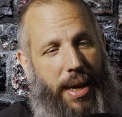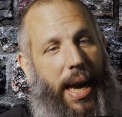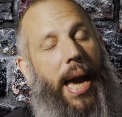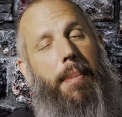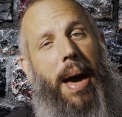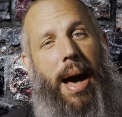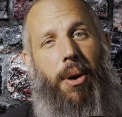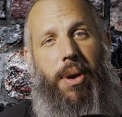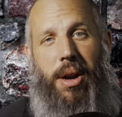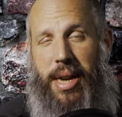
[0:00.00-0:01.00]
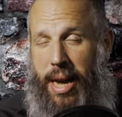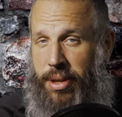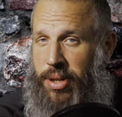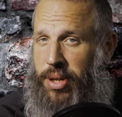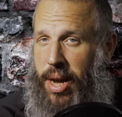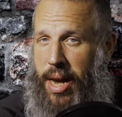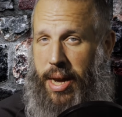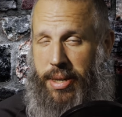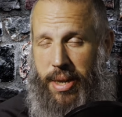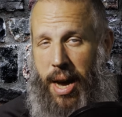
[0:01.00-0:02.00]
came out against
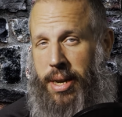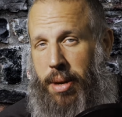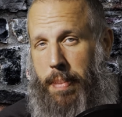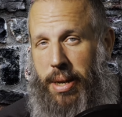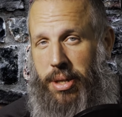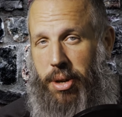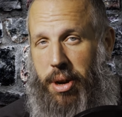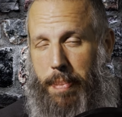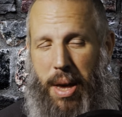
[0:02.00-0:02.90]
a documentary.